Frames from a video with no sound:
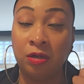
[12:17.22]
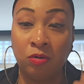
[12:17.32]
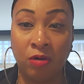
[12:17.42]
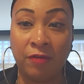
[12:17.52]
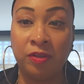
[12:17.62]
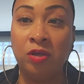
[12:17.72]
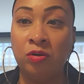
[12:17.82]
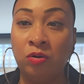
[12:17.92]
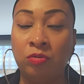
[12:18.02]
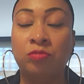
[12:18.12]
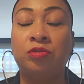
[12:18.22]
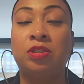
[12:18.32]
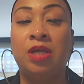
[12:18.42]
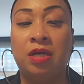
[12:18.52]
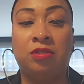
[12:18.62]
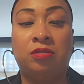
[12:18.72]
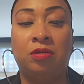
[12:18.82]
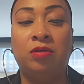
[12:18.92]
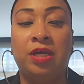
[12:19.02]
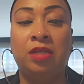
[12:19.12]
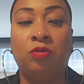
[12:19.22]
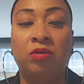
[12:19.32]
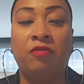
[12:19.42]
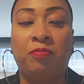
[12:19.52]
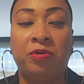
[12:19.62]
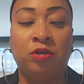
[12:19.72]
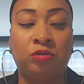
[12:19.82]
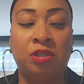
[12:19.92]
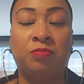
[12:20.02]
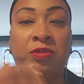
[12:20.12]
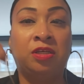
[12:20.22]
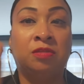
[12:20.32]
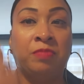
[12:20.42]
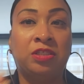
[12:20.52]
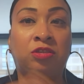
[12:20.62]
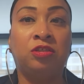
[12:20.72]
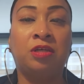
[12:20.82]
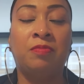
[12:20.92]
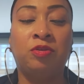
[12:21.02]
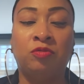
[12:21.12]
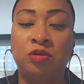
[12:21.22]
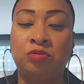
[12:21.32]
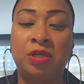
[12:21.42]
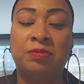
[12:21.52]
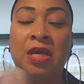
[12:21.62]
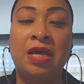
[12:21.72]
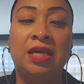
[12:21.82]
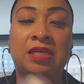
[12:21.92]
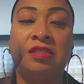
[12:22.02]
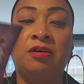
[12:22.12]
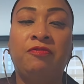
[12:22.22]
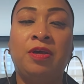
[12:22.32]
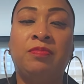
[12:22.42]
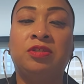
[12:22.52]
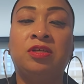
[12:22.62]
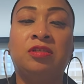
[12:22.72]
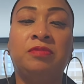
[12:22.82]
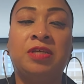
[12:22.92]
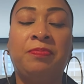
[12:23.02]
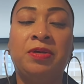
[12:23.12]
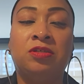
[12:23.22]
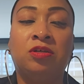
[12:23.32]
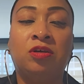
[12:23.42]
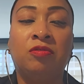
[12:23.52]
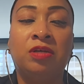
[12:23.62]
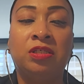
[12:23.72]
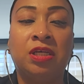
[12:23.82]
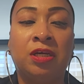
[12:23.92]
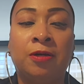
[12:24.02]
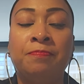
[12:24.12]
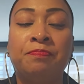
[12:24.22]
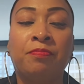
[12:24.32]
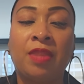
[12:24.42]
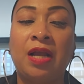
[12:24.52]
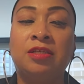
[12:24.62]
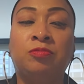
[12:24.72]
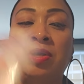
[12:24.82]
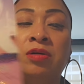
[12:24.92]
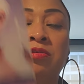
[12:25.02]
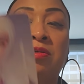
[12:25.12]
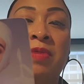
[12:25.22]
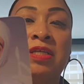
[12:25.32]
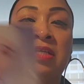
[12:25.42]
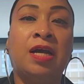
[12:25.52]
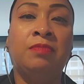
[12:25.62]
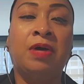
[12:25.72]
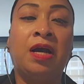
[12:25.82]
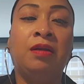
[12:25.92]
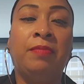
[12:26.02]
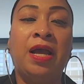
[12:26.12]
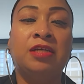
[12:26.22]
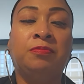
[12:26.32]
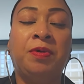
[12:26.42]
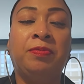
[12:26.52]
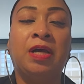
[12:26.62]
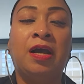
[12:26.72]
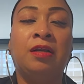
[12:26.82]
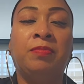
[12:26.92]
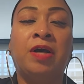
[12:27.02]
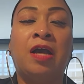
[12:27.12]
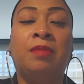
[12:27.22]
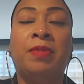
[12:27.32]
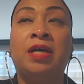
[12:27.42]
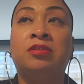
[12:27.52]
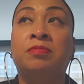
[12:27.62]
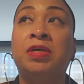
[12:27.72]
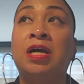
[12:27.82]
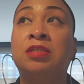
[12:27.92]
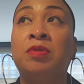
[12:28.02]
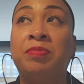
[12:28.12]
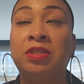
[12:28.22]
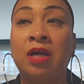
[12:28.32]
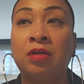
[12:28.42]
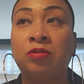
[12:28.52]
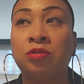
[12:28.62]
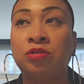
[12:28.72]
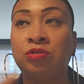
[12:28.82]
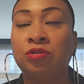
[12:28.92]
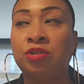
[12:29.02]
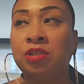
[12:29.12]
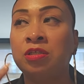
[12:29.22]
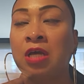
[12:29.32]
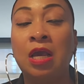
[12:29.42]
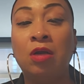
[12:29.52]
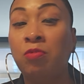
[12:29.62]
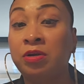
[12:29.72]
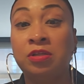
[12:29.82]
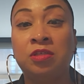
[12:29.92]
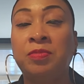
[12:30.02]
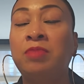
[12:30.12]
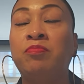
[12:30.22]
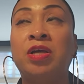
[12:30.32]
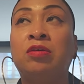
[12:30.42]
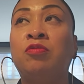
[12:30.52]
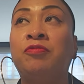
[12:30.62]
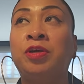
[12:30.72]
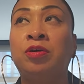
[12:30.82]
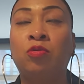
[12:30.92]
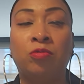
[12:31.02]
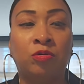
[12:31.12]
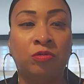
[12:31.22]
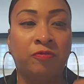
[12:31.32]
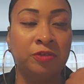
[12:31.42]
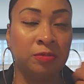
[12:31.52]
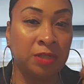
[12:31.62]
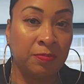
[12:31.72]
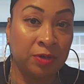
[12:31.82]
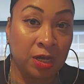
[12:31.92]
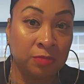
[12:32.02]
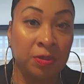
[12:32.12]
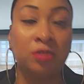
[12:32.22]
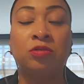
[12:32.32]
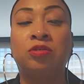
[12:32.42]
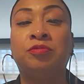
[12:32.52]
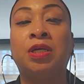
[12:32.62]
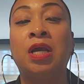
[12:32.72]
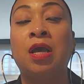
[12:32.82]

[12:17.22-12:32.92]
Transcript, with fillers: Go after your goals. Yes. Okay. Don't give up on your dreams. But there's messages coming through your dreams. Yes. Self-image. There's some type of insecurities here as well. Somebody's hiding behind a mask. People are hiding behind a mask. Some of you guys may be doctors, surgeons, working this medical field or going for some type of cosmetic surgery